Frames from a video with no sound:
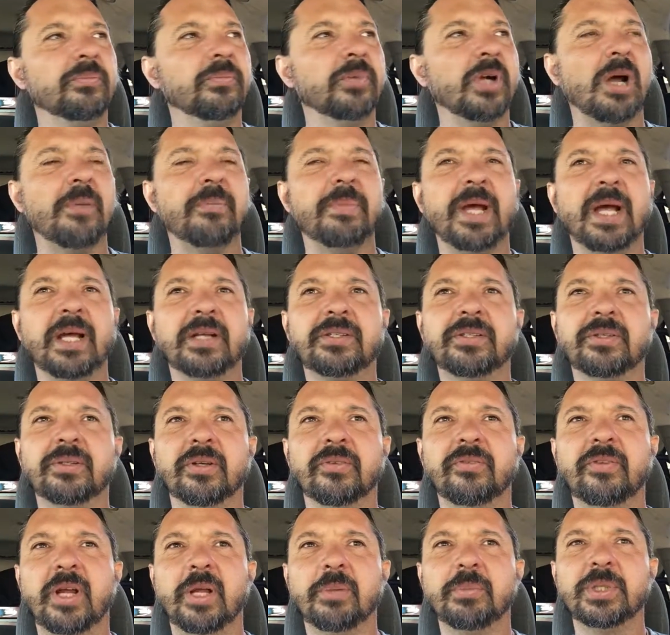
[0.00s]
brought back to
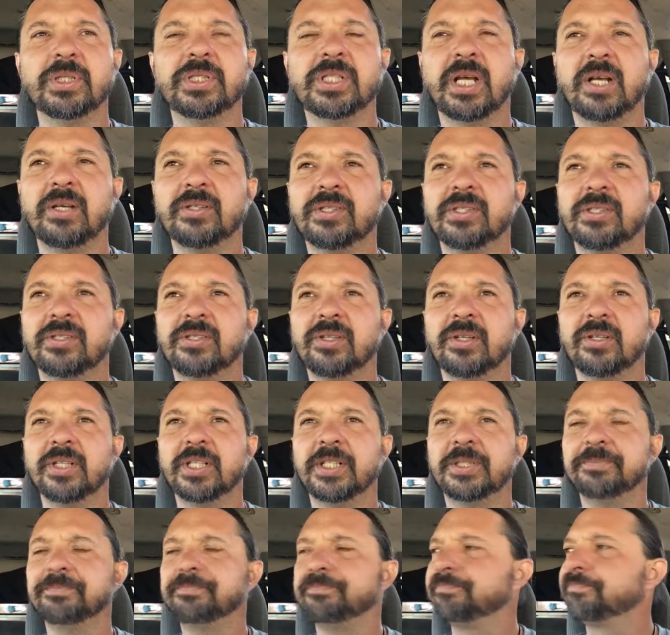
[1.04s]
her family's house in Salt
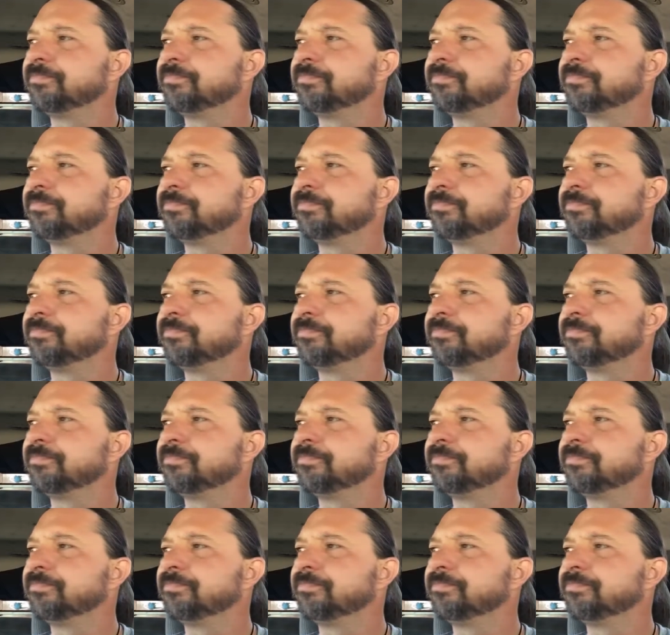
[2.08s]
Lake.